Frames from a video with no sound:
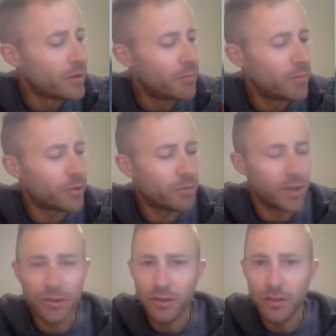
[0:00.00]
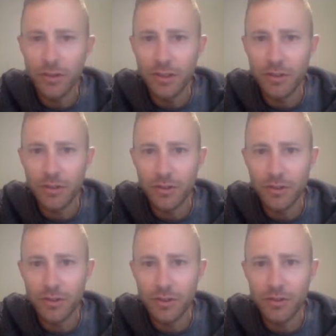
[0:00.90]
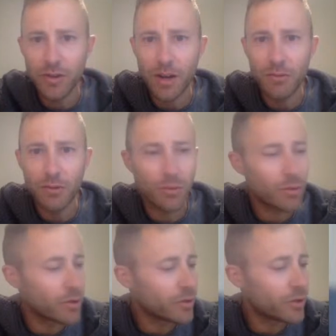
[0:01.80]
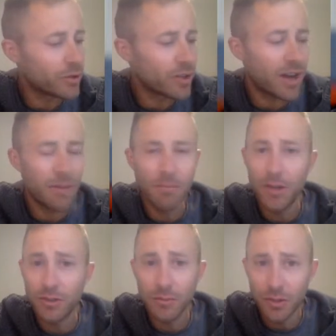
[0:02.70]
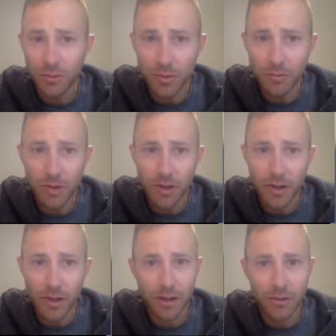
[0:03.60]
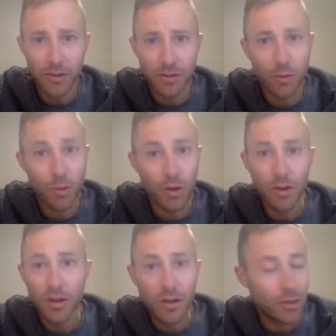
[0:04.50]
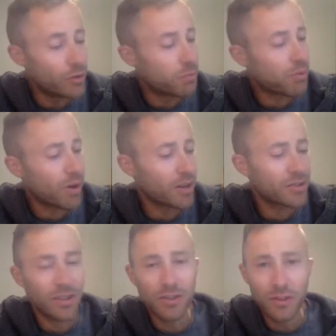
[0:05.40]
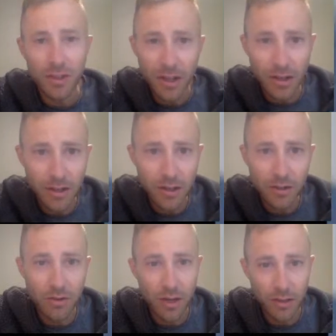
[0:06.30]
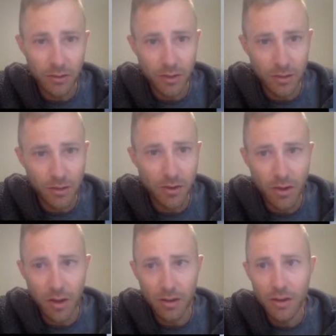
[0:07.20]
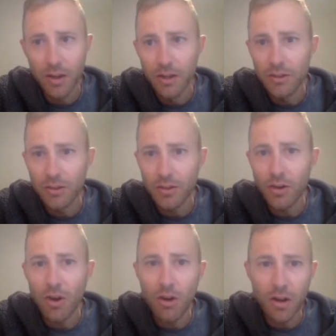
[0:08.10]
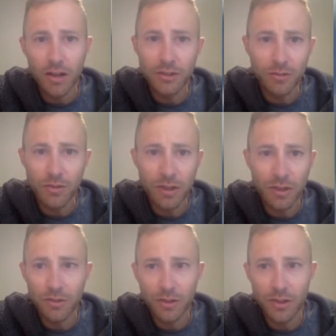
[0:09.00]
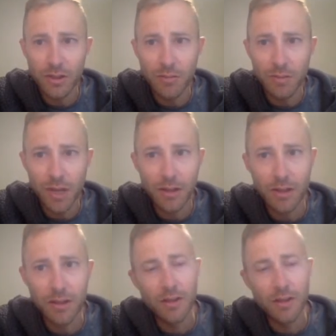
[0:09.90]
mismeasured the distance that it traveled, or your time measurements weren't very accurate, or you processed the data incorrectly, okay? So there are all kinds of things that can make